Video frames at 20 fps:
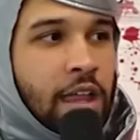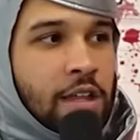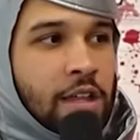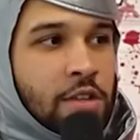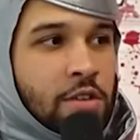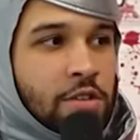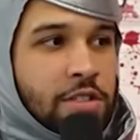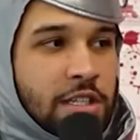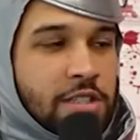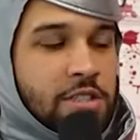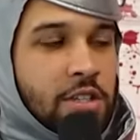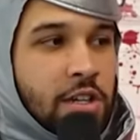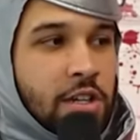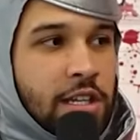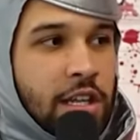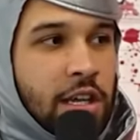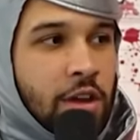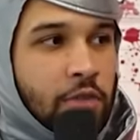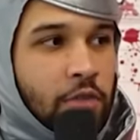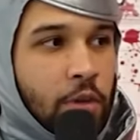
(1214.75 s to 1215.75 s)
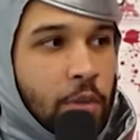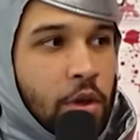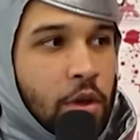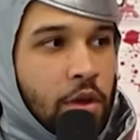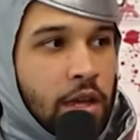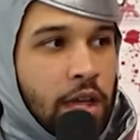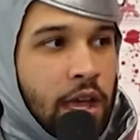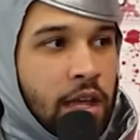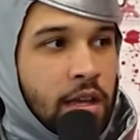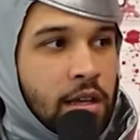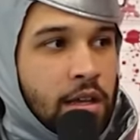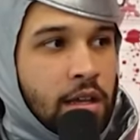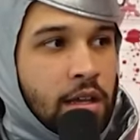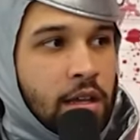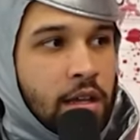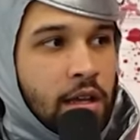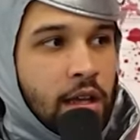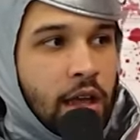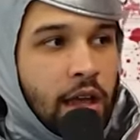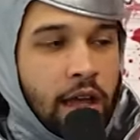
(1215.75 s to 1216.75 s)
She was like, it's good to hear from you again.
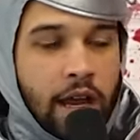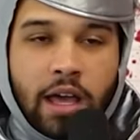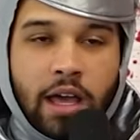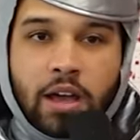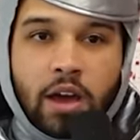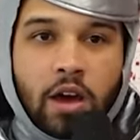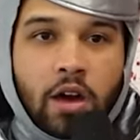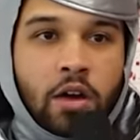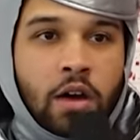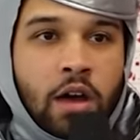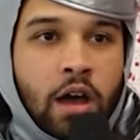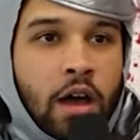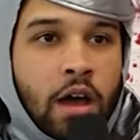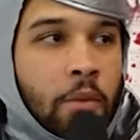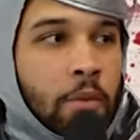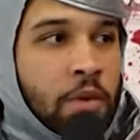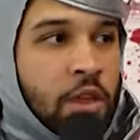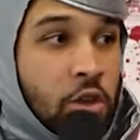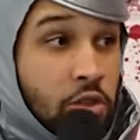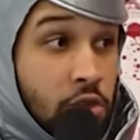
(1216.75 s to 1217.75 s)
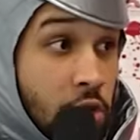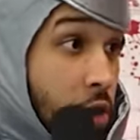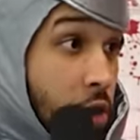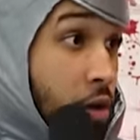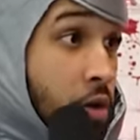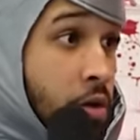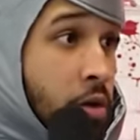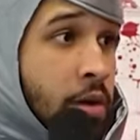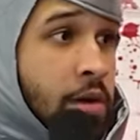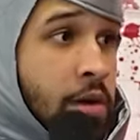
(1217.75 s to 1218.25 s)
And I go, you too.